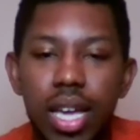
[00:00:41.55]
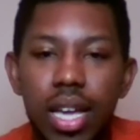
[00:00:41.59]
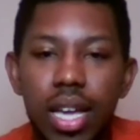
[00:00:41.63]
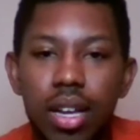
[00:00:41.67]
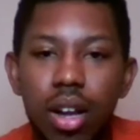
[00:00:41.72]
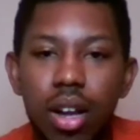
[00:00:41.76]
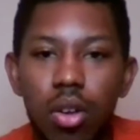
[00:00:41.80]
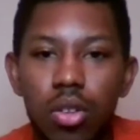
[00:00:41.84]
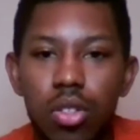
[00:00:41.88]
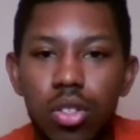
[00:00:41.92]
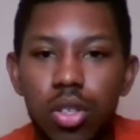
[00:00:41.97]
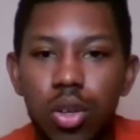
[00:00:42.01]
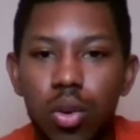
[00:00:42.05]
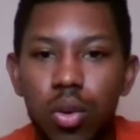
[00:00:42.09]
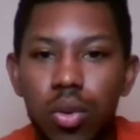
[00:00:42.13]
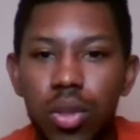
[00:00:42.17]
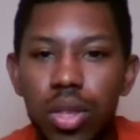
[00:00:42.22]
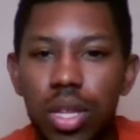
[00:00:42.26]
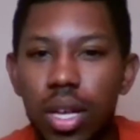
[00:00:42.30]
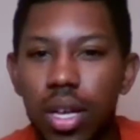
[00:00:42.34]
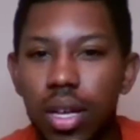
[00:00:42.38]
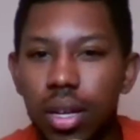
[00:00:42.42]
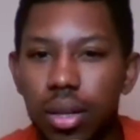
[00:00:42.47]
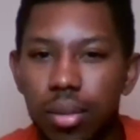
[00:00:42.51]
and also
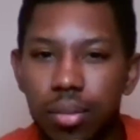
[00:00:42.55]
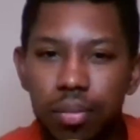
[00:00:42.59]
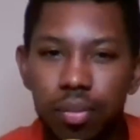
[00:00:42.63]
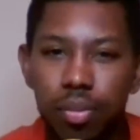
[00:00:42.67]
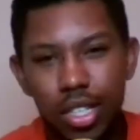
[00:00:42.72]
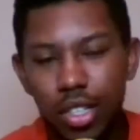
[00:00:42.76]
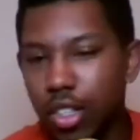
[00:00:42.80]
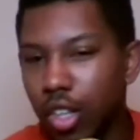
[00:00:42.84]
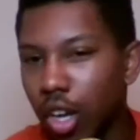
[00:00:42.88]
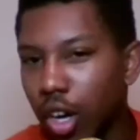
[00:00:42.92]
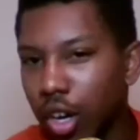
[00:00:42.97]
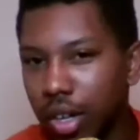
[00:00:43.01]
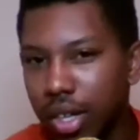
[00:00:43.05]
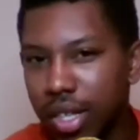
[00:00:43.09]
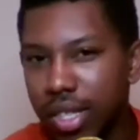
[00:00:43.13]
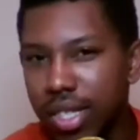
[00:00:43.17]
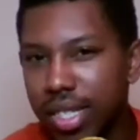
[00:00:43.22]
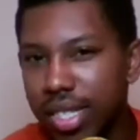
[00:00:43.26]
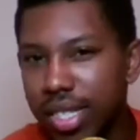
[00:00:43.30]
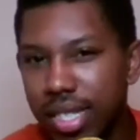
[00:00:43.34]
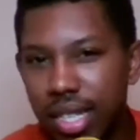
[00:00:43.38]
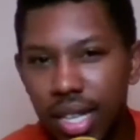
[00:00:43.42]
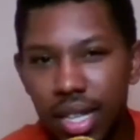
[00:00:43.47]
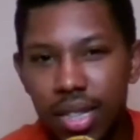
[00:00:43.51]
the dark
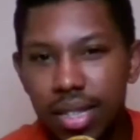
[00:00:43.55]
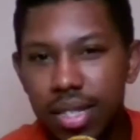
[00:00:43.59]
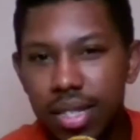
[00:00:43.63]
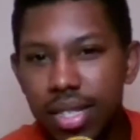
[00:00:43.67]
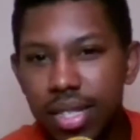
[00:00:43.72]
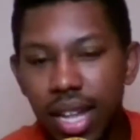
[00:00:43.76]
synths